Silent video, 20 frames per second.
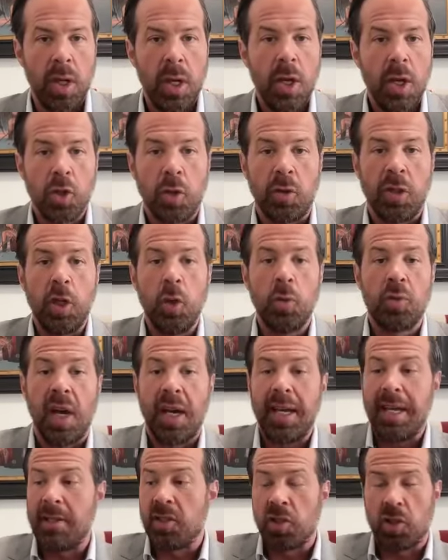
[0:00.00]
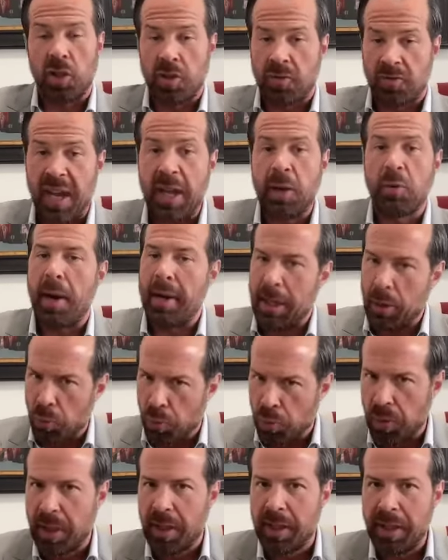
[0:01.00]
so that Utah isn't just fake red, it
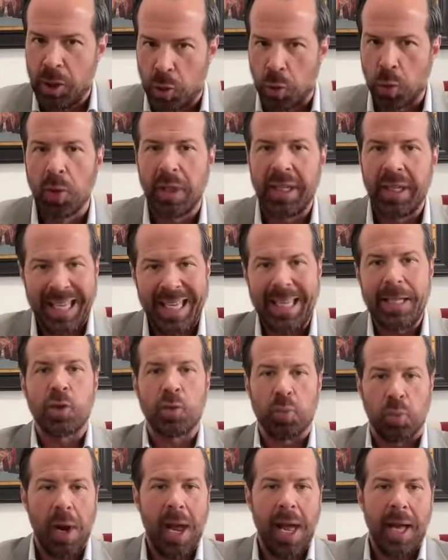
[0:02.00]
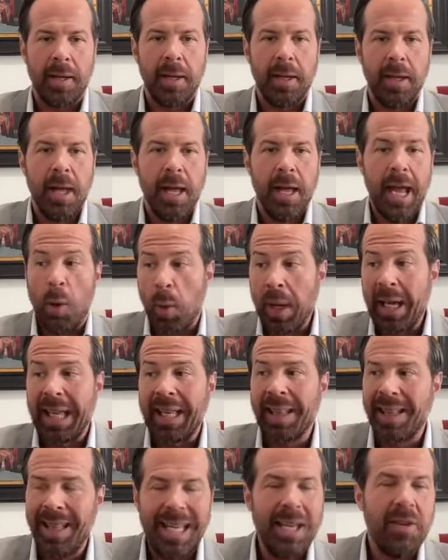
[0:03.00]
really truly is red. And we
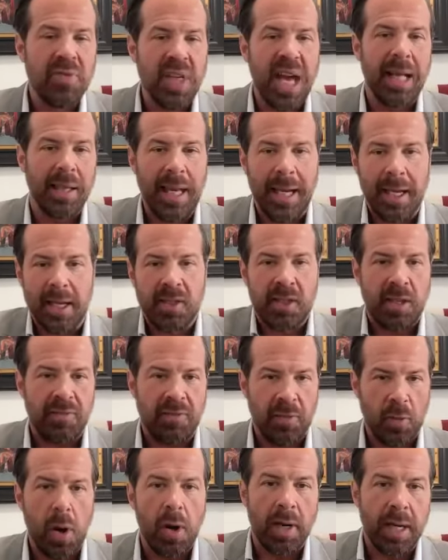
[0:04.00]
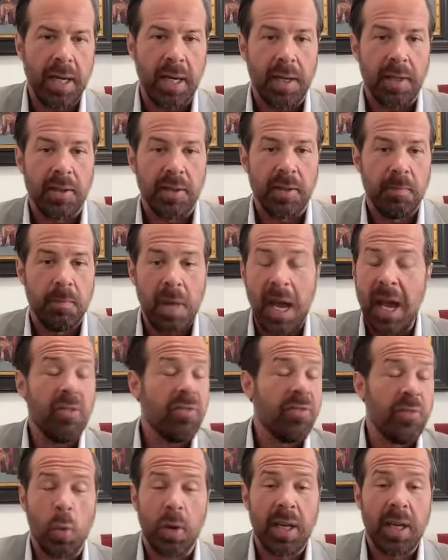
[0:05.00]
can leave that legacy for our kids. I have
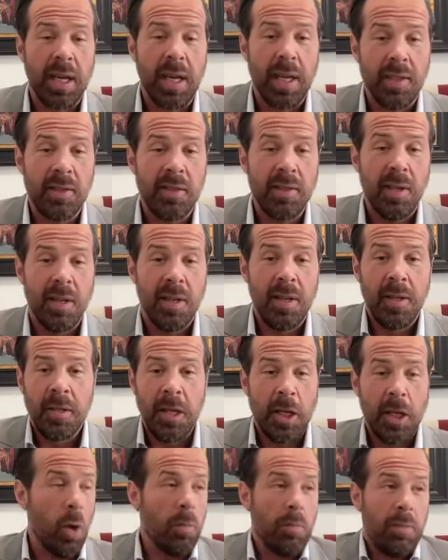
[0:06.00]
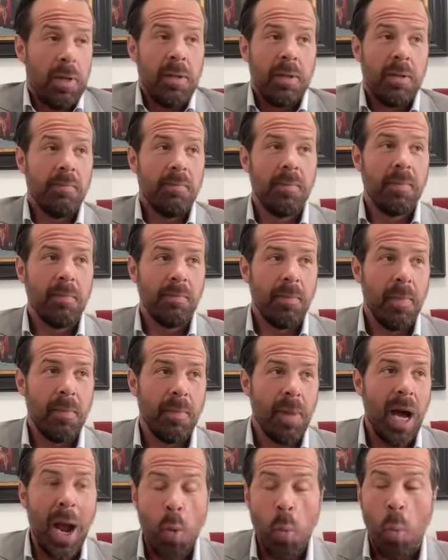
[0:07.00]
4 kids.
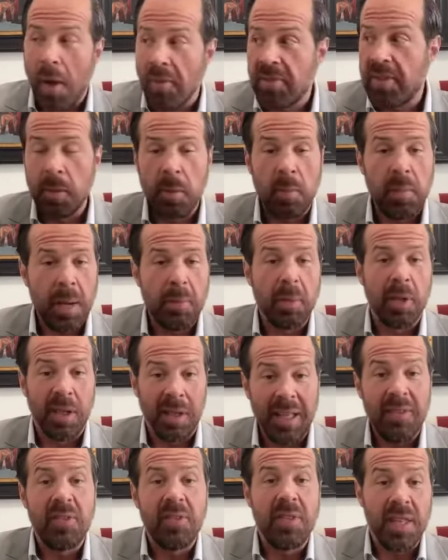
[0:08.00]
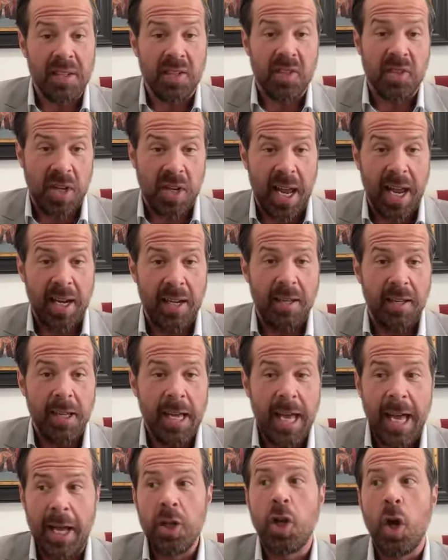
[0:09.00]
I want them to be able to live in this state
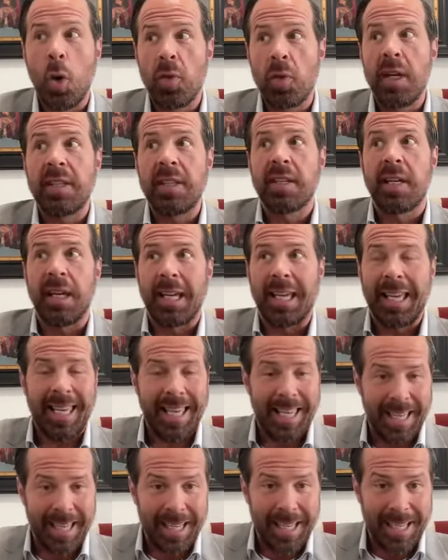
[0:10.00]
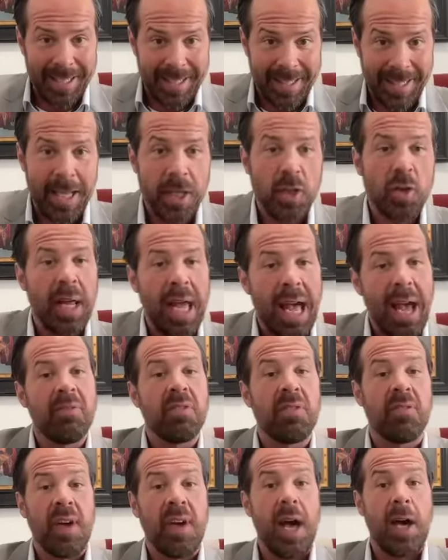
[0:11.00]
and know that it's going to continue to have the
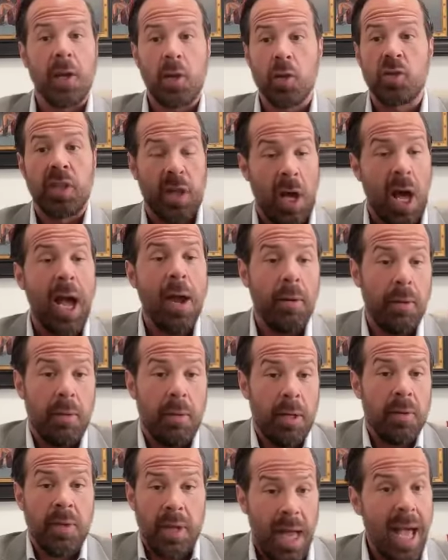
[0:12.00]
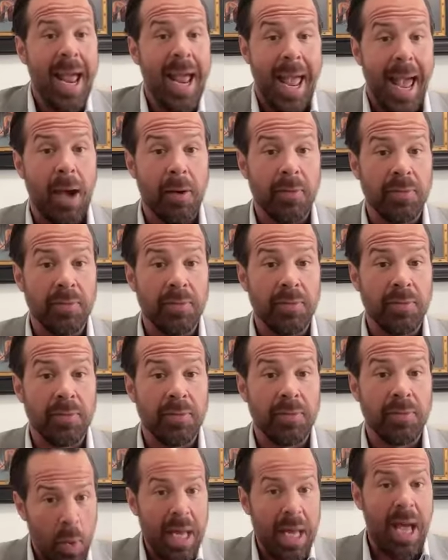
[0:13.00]
values that I have, right?
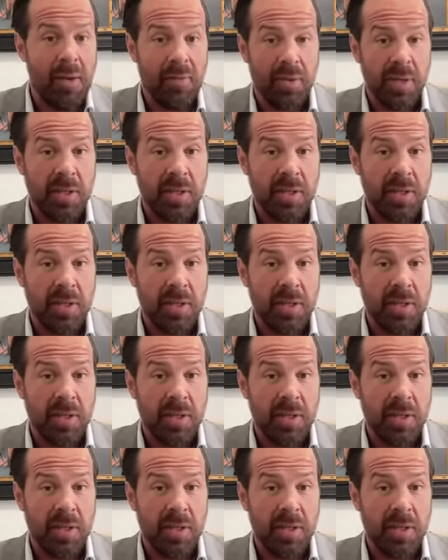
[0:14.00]
That we have as